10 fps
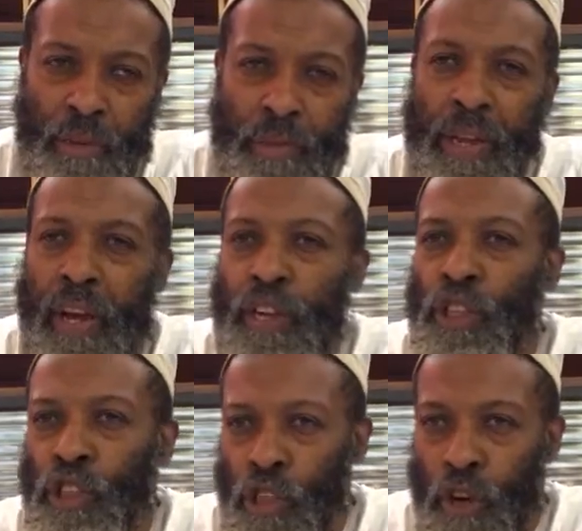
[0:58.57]
been
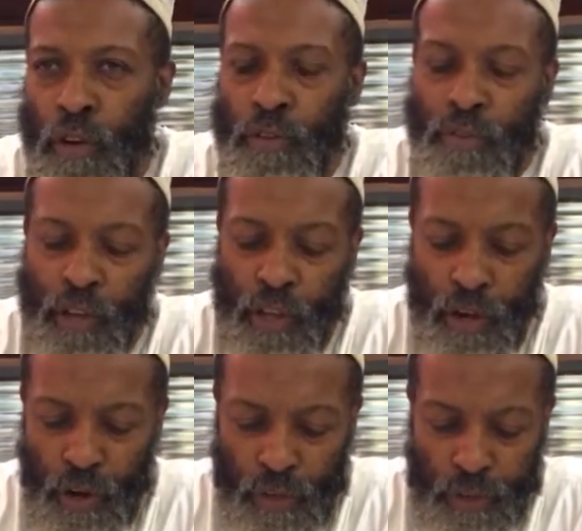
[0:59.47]
underserved for
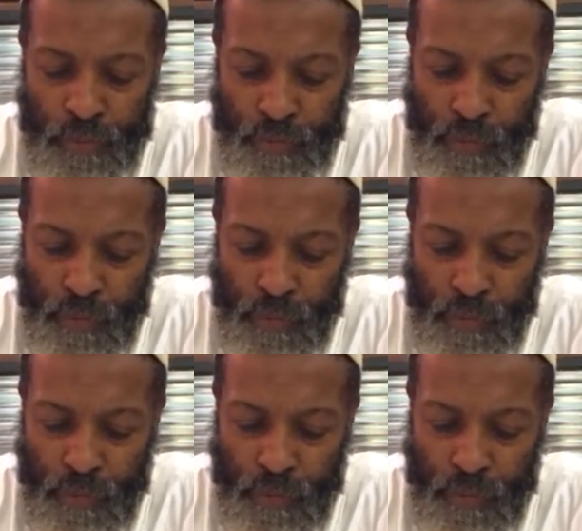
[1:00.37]
years.